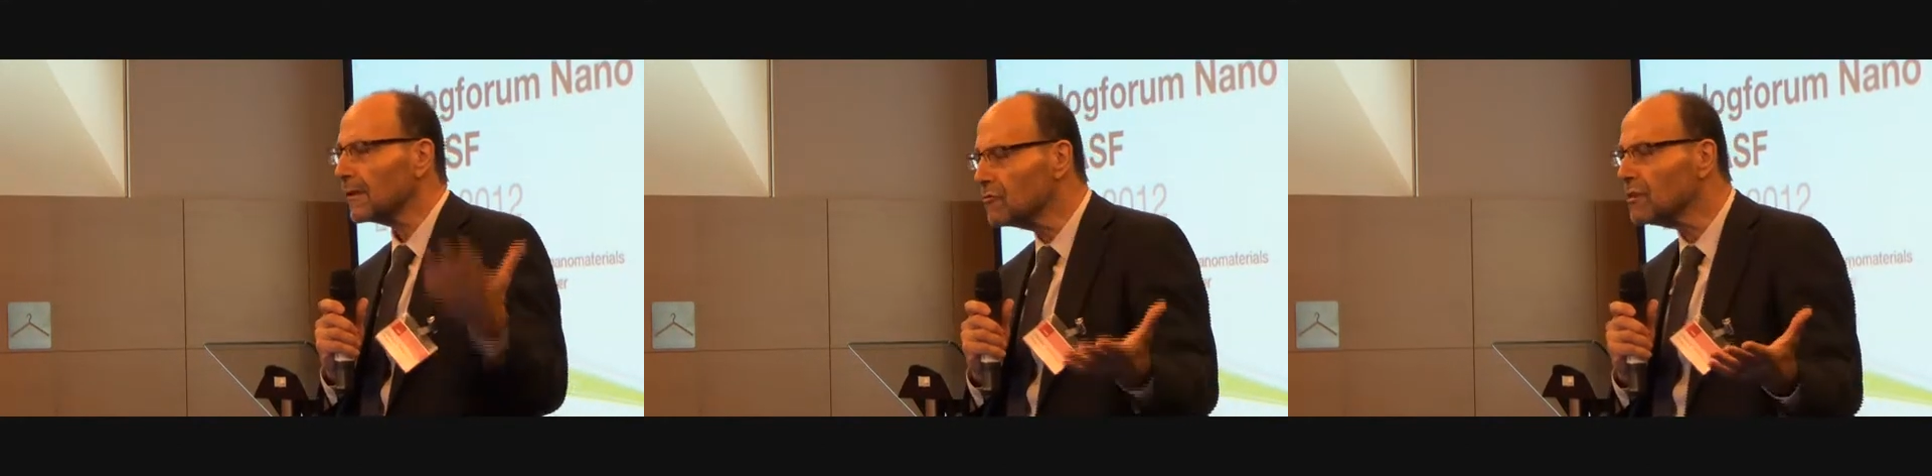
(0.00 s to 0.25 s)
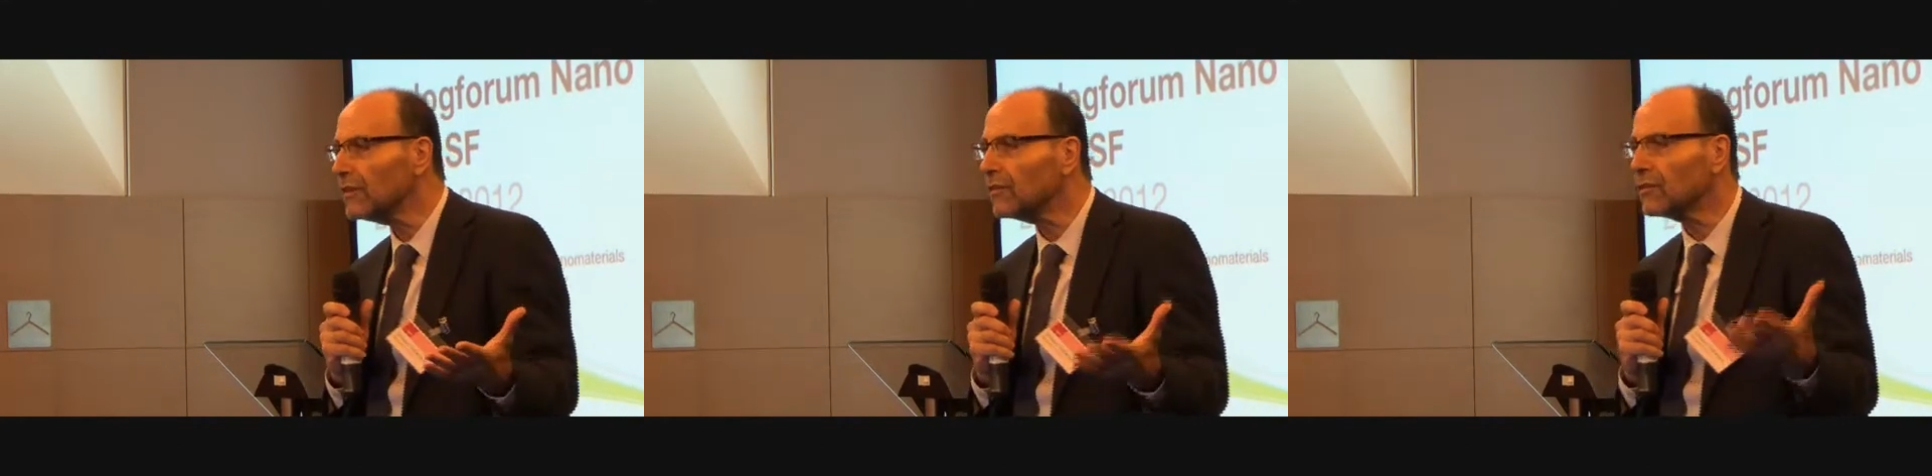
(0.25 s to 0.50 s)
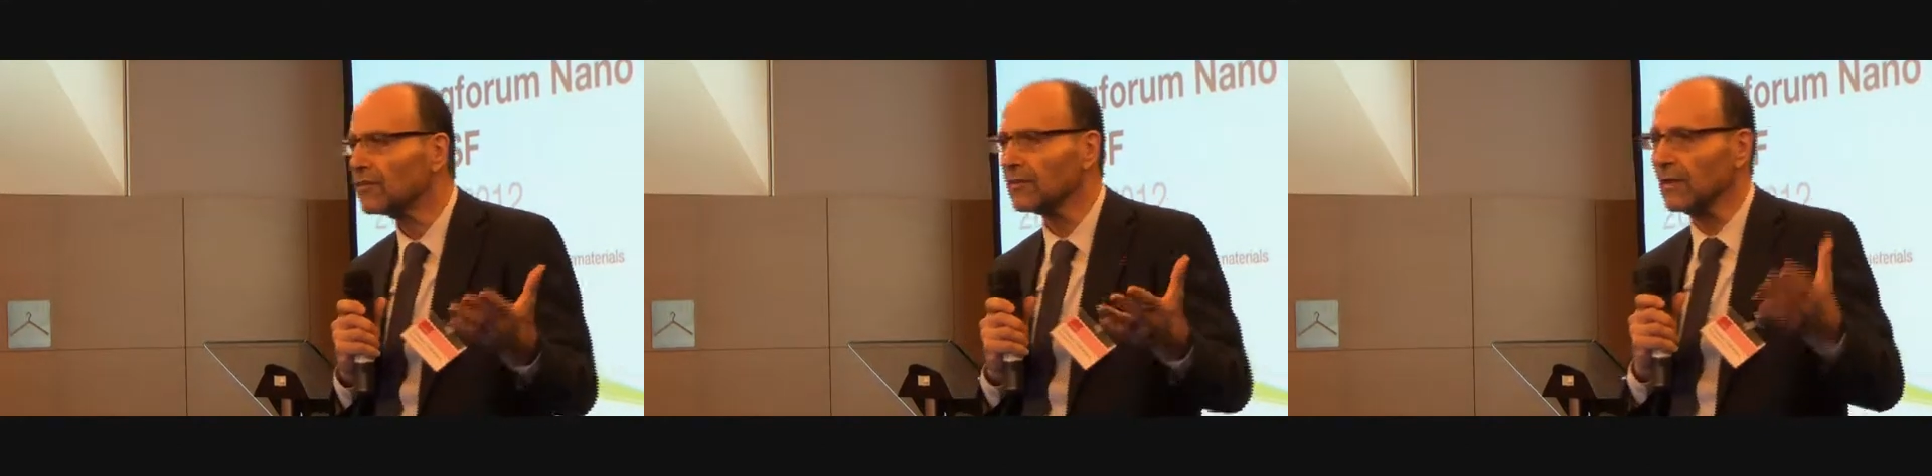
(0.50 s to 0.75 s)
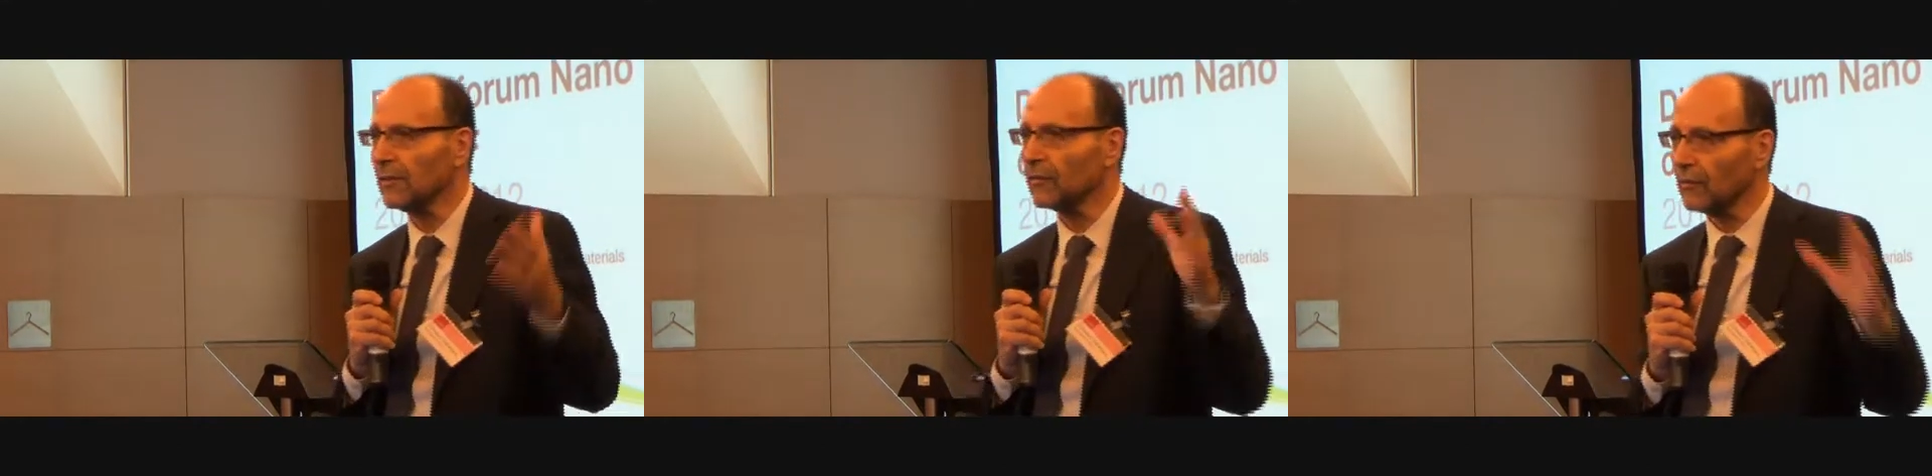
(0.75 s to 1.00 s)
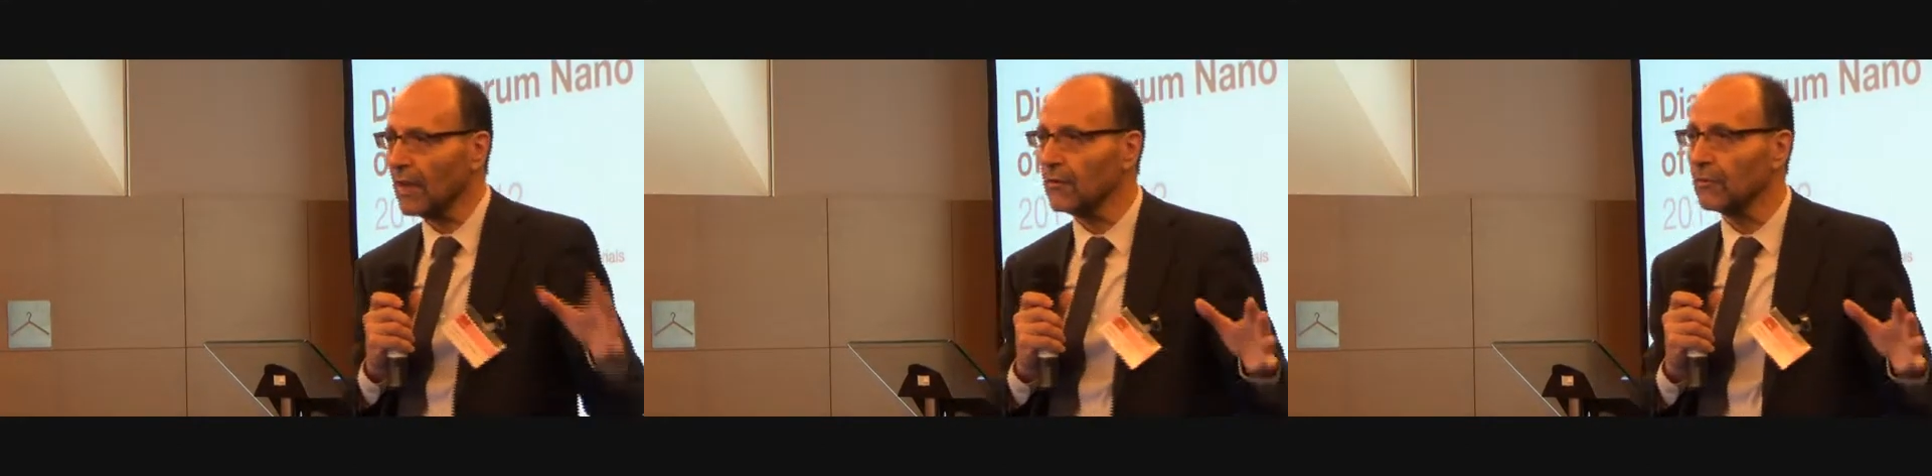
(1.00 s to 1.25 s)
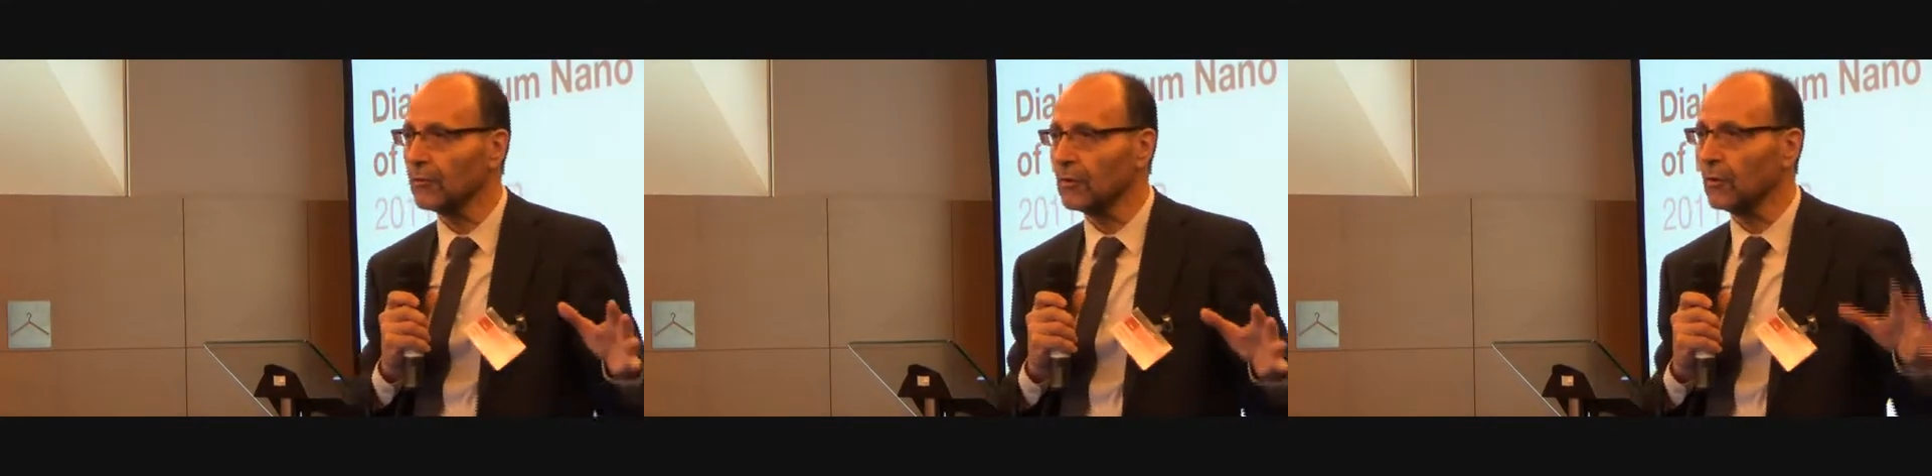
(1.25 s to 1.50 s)
Risks and
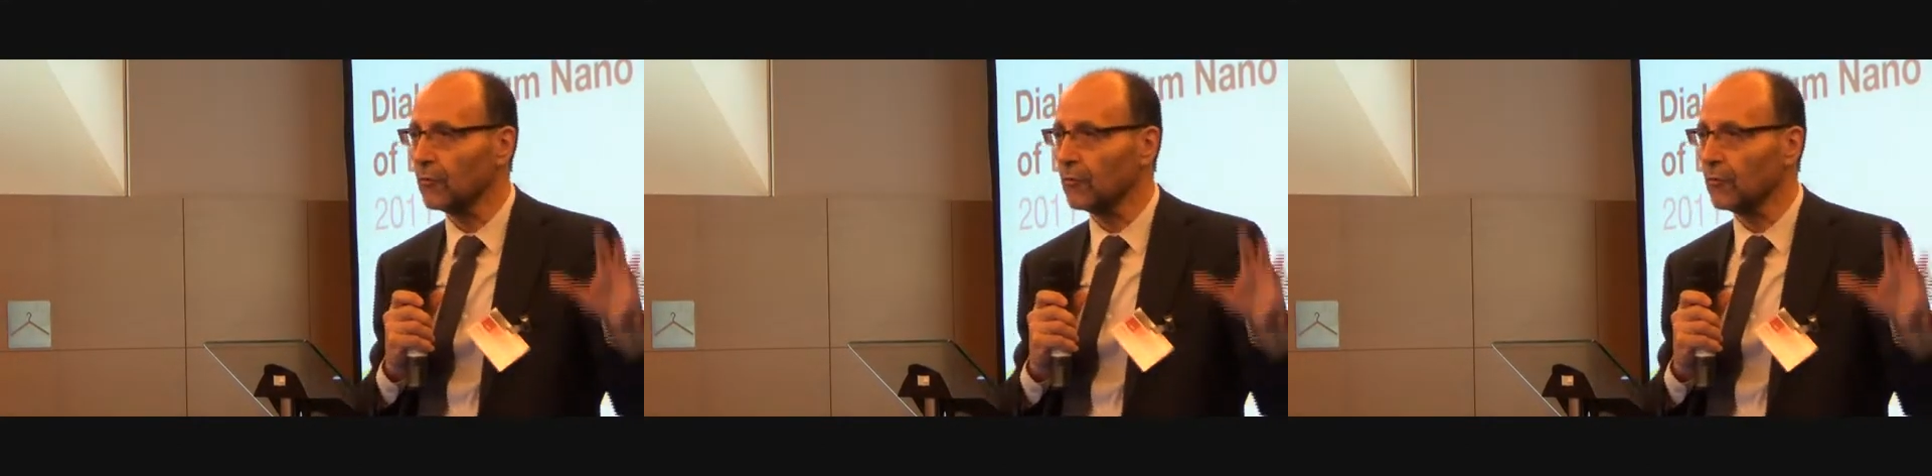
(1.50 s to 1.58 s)
safety